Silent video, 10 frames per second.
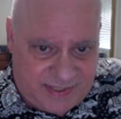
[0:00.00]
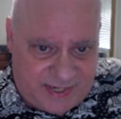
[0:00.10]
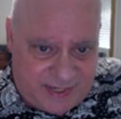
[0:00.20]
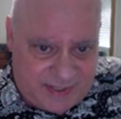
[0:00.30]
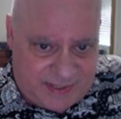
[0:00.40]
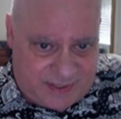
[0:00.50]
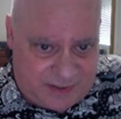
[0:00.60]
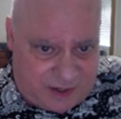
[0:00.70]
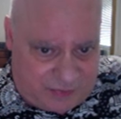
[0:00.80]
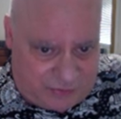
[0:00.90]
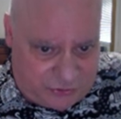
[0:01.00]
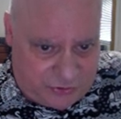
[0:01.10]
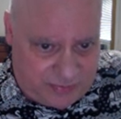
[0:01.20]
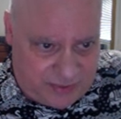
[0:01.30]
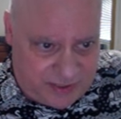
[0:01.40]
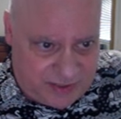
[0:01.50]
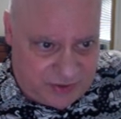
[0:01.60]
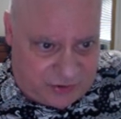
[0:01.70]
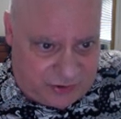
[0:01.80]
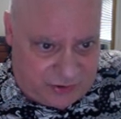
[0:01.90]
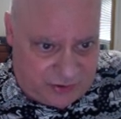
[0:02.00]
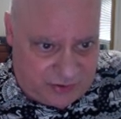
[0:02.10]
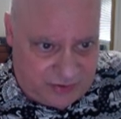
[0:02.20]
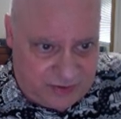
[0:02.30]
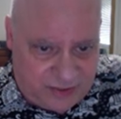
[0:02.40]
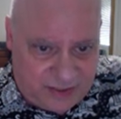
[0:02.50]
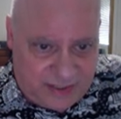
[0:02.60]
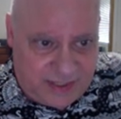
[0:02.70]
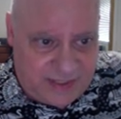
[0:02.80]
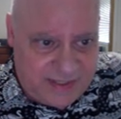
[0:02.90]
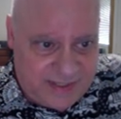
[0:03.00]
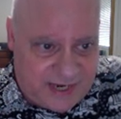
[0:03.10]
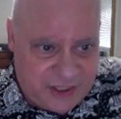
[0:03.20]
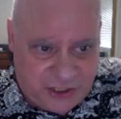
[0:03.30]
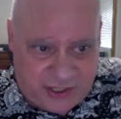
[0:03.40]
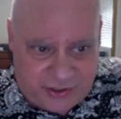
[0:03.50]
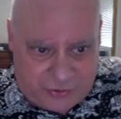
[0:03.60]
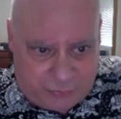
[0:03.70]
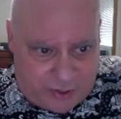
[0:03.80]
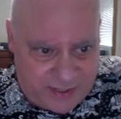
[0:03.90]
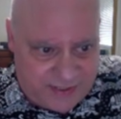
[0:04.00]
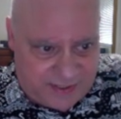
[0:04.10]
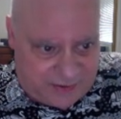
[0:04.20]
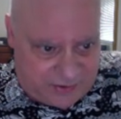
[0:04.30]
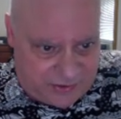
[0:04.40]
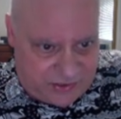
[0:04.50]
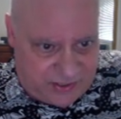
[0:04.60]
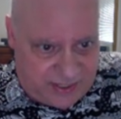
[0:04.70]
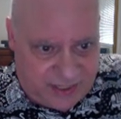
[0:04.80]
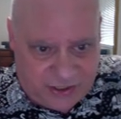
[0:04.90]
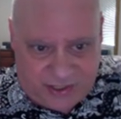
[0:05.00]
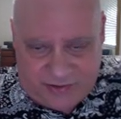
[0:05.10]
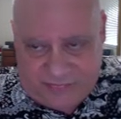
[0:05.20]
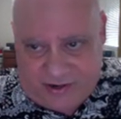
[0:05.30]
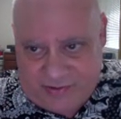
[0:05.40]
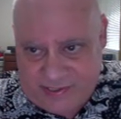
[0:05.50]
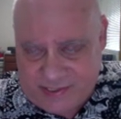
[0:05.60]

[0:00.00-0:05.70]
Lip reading: days in novel treatments are in these engineered white cells and engineered viruses